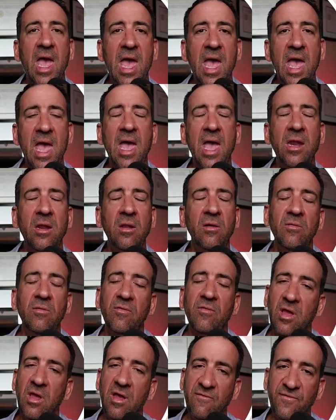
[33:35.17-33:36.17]
And
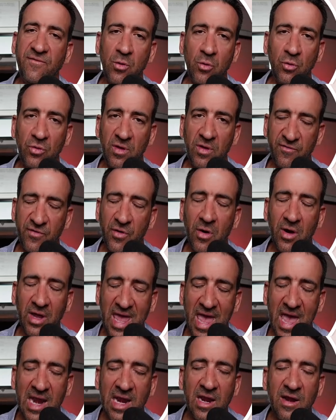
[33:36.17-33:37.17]
if you're a
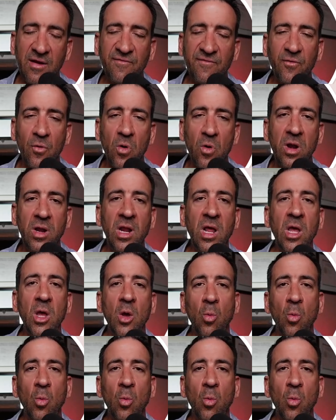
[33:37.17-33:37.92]
candidate for it,